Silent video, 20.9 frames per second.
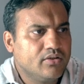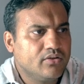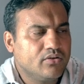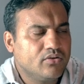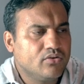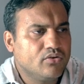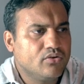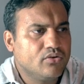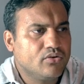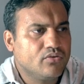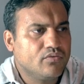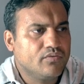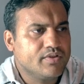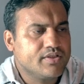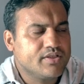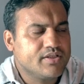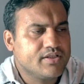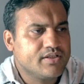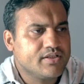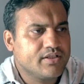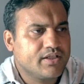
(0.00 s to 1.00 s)
go to
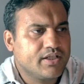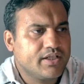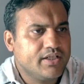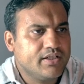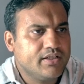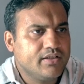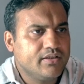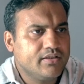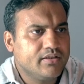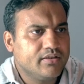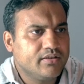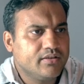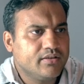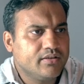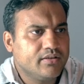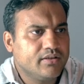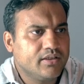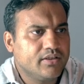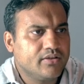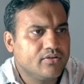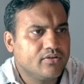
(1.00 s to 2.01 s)
visit site,
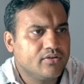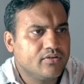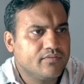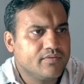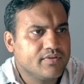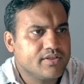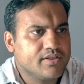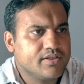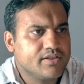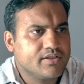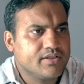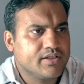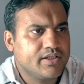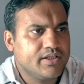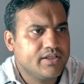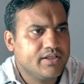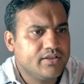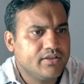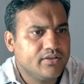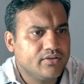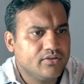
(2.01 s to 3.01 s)
click on visit
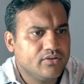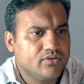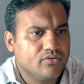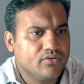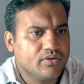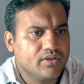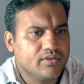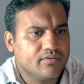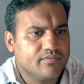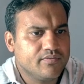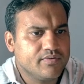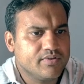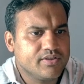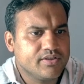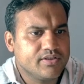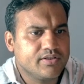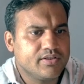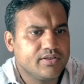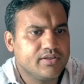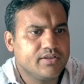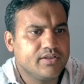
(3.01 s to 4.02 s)
site. You can
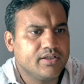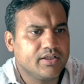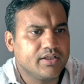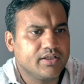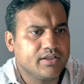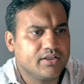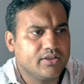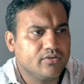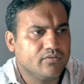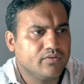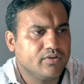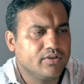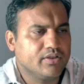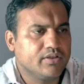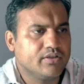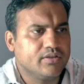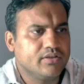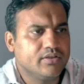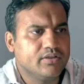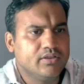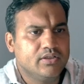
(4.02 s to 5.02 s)
visit it directly over
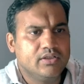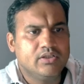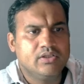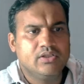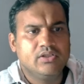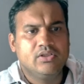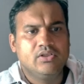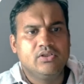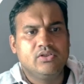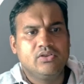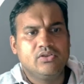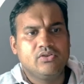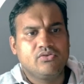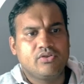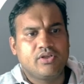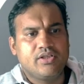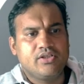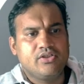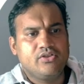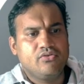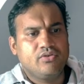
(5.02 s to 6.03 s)
here. So
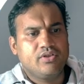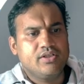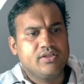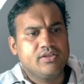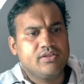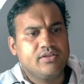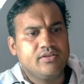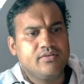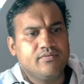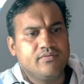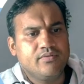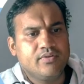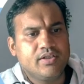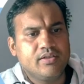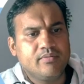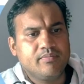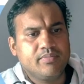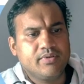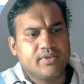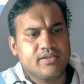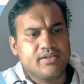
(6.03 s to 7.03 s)
as you can see,
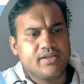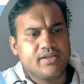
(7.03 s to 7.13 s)
WordPress